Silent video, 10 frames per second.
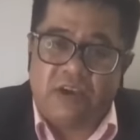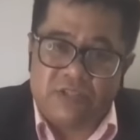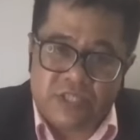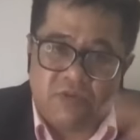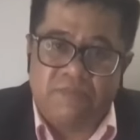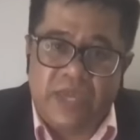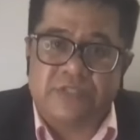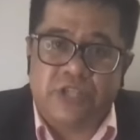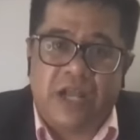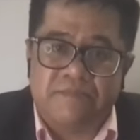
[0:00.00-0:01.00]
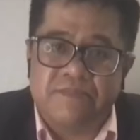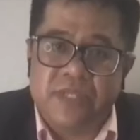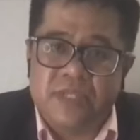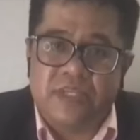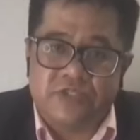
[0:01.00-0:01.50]
also a big jump
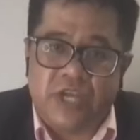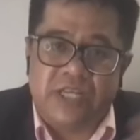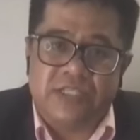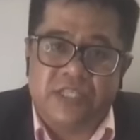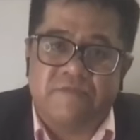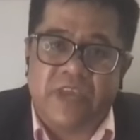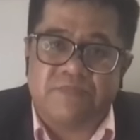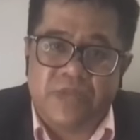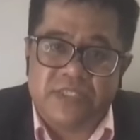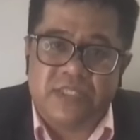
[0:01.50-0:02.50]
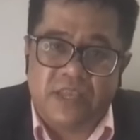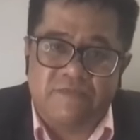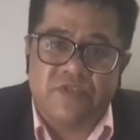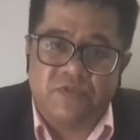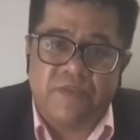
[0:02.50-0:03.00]
in Chinese investments
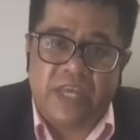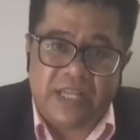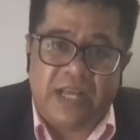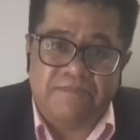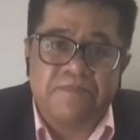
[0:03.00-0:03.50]
into Vietnam.